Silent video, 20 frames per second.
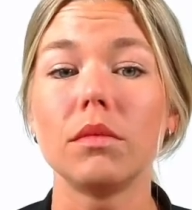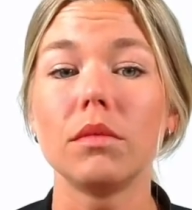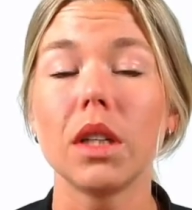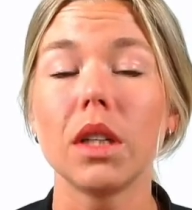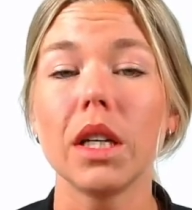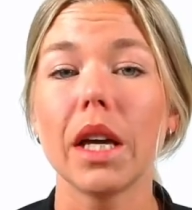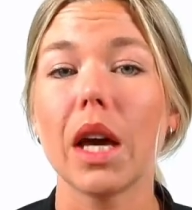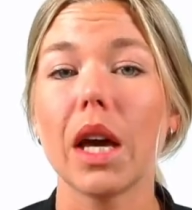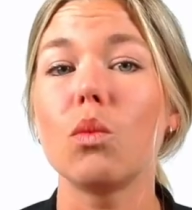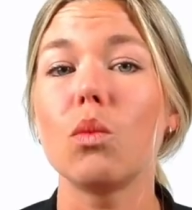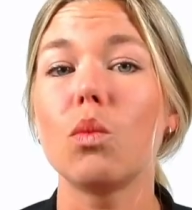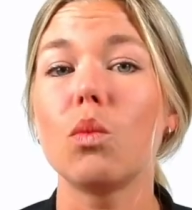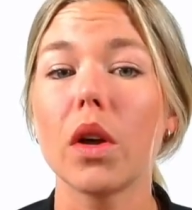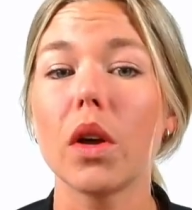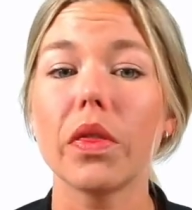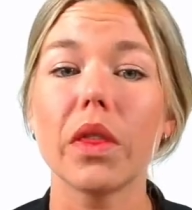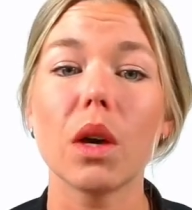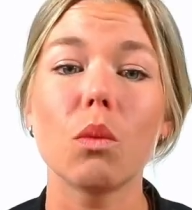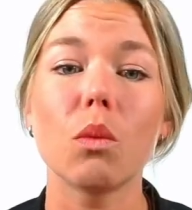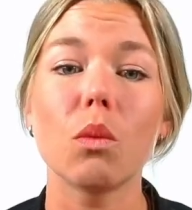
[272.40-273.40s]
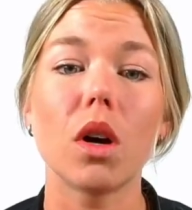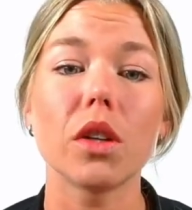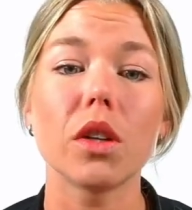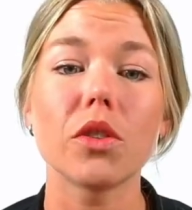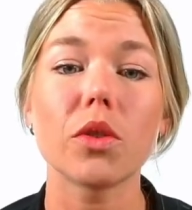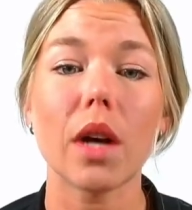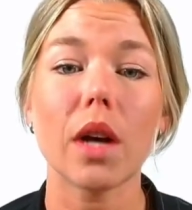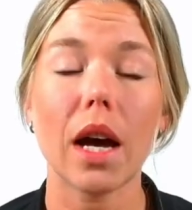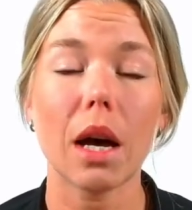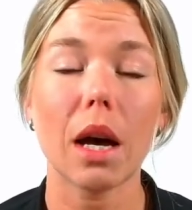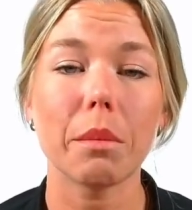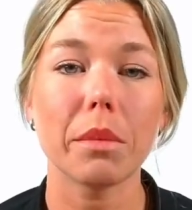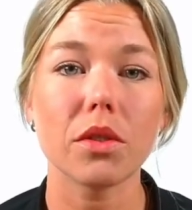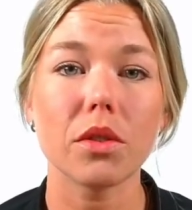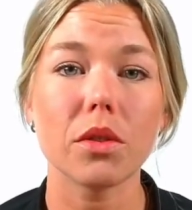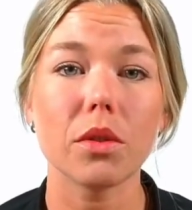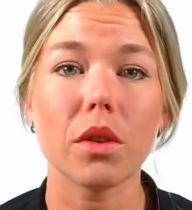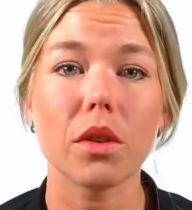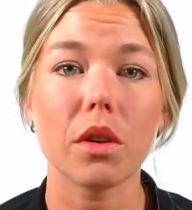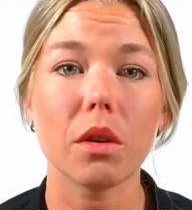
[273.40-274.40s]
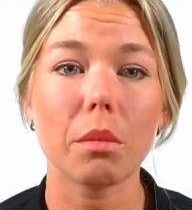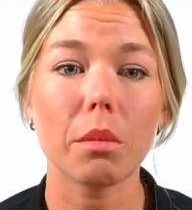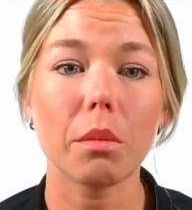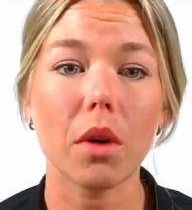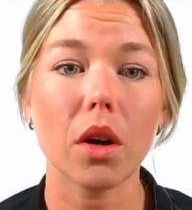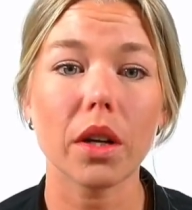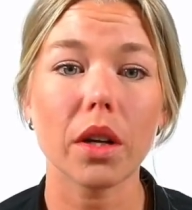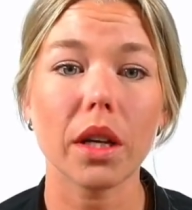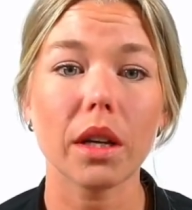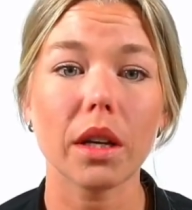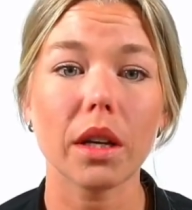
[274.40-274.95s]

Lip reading: and what they want to happen to their body.